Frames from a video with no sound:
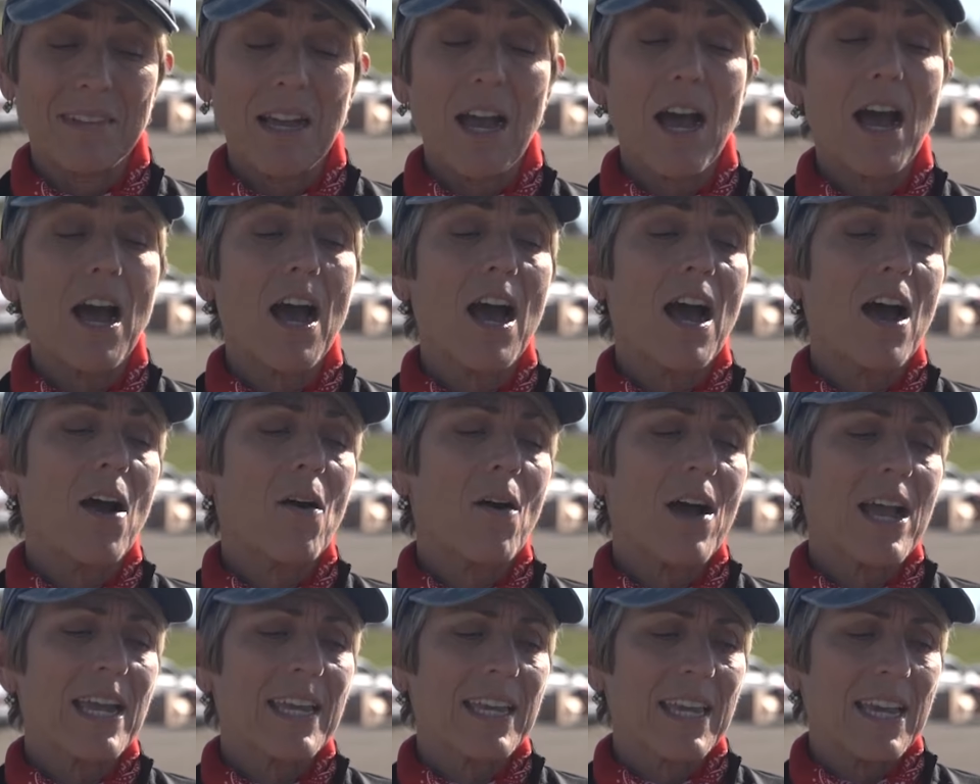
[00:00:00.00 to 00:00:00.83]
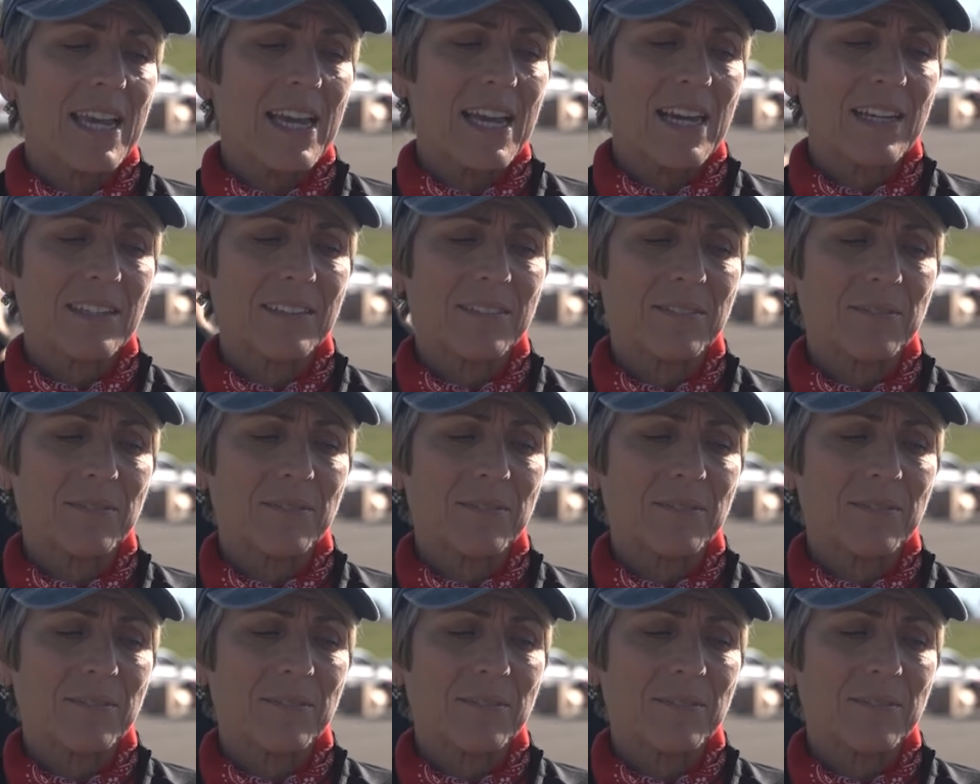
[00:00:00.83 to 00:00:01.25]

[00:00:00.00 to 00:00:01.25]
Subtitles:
Oh, I can't.